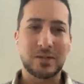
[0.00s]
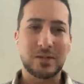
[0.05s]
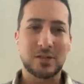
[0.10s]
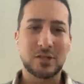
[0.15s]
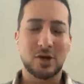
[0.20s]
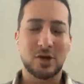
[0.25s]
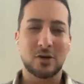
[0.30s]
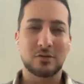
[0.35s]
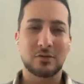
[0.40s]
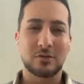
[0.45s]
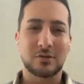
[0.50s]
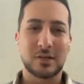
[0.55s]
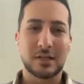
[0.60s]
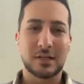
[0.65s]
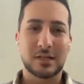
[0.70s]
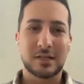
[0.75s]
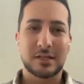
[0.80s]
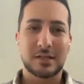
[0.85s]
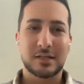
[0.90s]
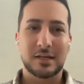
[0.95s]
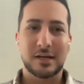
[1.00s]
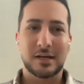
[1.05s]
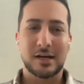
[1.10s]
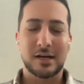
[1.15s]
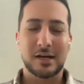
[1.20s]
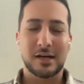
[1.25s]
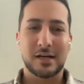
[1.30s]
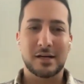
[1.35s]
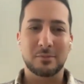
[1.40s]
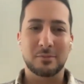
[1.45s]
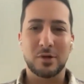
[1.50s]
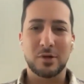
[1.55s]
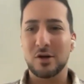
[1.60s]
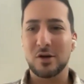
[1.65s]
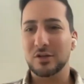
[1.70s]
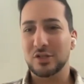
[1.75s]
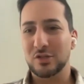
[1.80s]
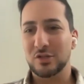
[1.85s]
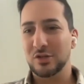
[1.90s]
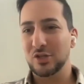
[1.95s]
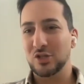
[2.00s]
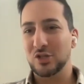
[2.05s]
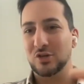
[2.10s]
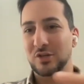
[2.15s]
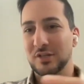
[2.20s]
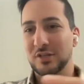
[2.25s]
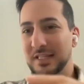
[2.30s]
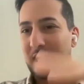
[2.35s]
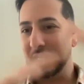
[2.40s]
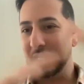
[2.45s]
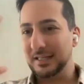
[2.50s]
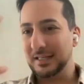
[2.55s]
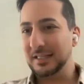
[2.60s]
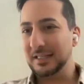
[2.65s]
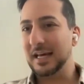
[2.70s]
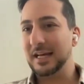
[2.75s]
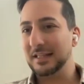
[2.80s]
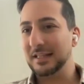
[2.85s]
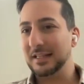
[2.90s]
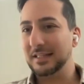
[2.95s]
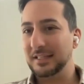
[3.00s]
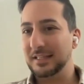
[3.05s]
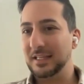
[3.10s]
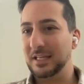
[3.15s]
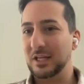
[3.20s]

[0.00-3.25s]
So long story short, that